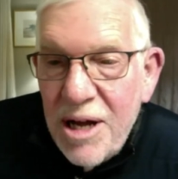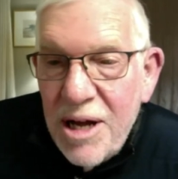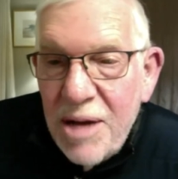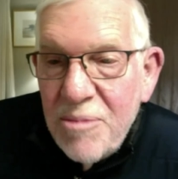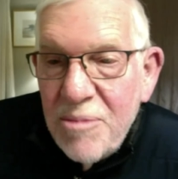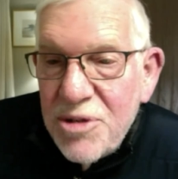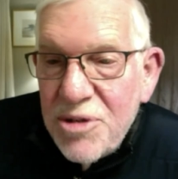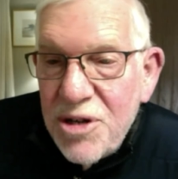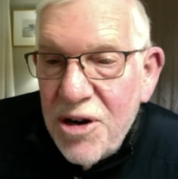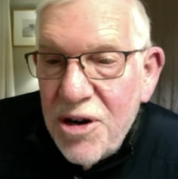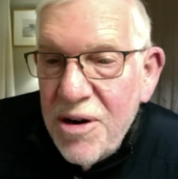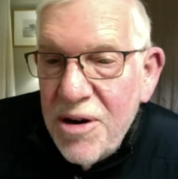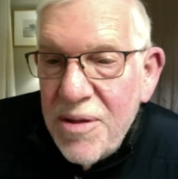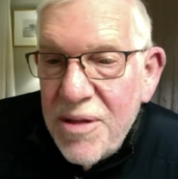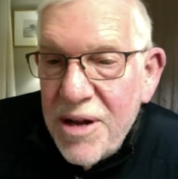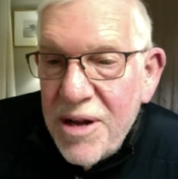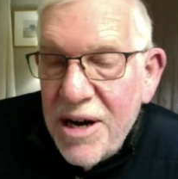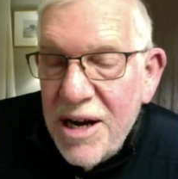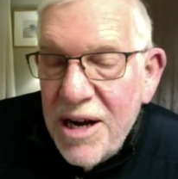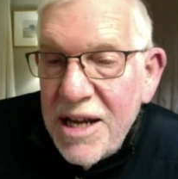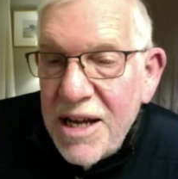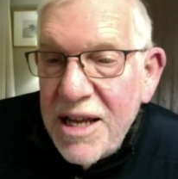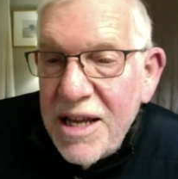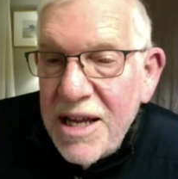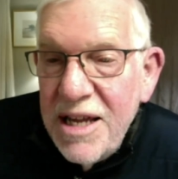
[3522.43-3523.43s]
I'm sorry that
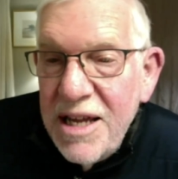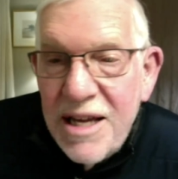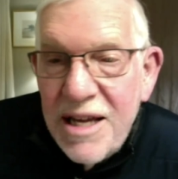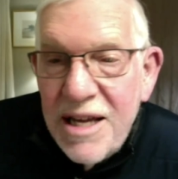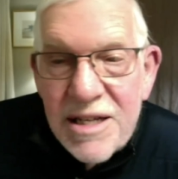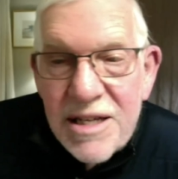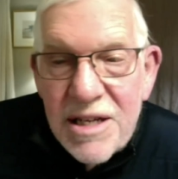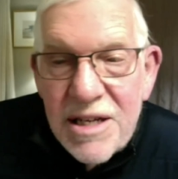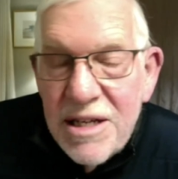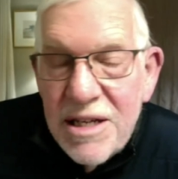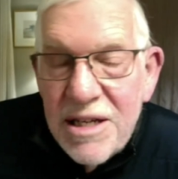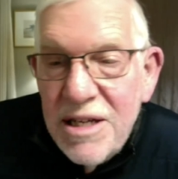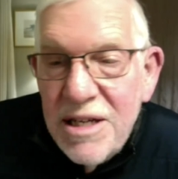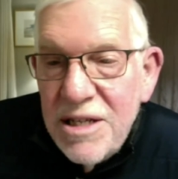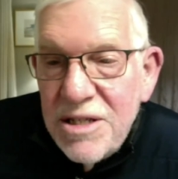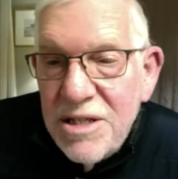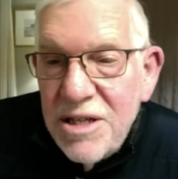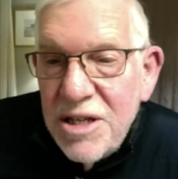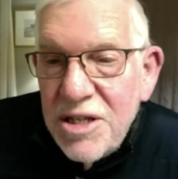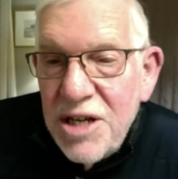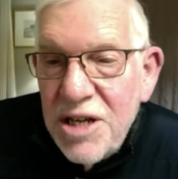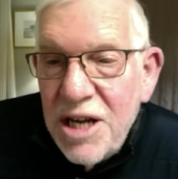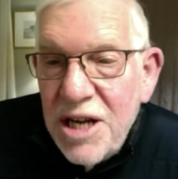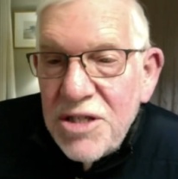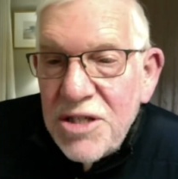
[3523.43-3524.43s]
I can't
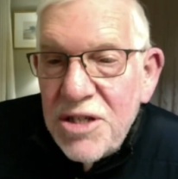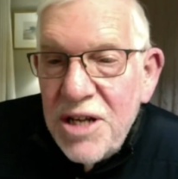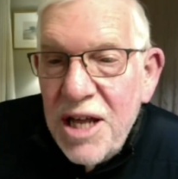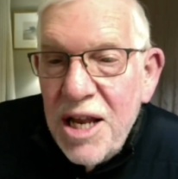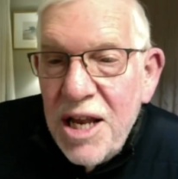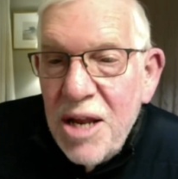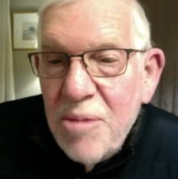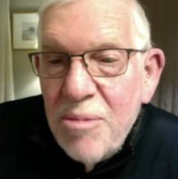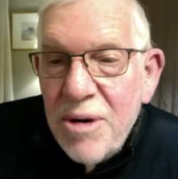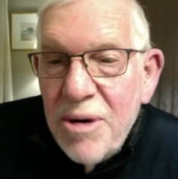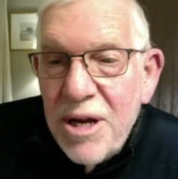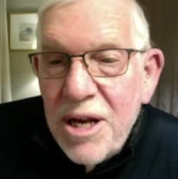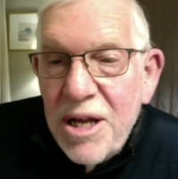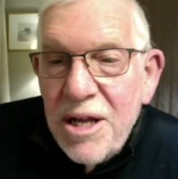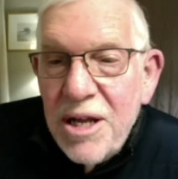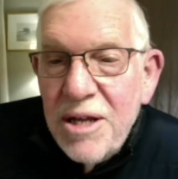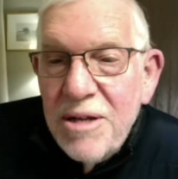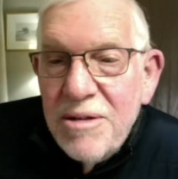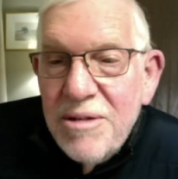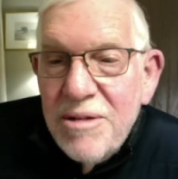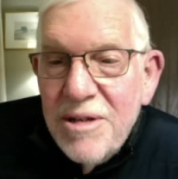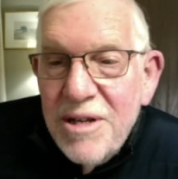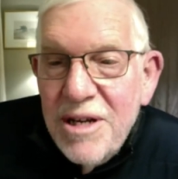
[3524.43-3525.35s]
suggest to anybody.